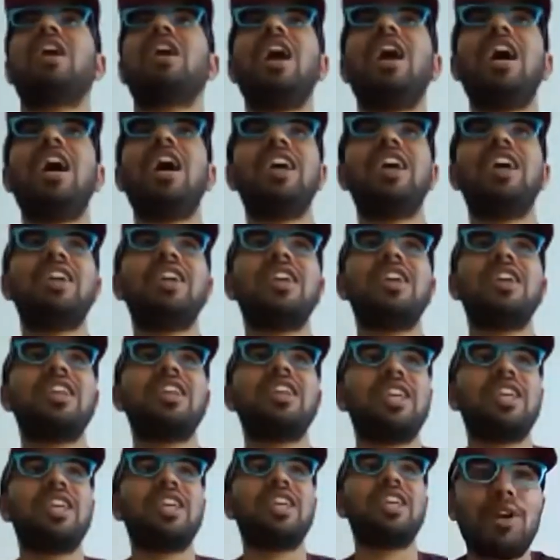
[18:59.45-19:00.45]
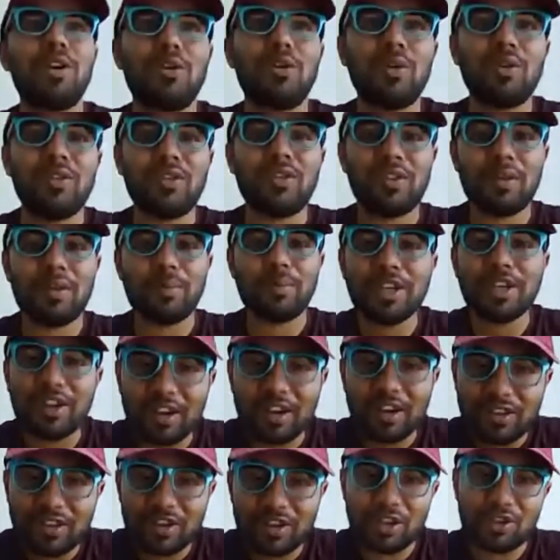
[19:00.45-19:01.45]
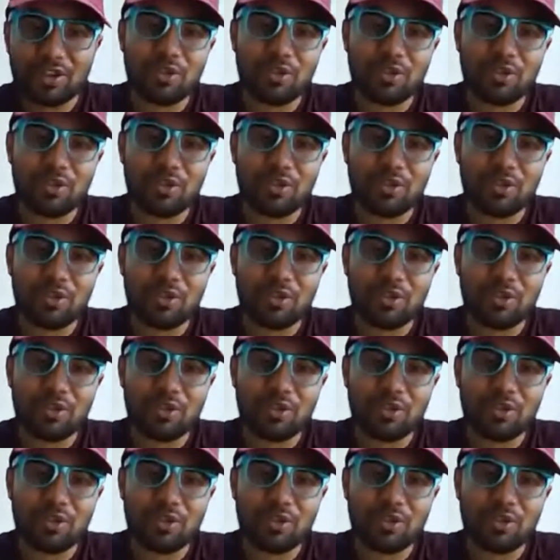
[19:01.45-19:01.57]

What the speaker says: I came across some interesting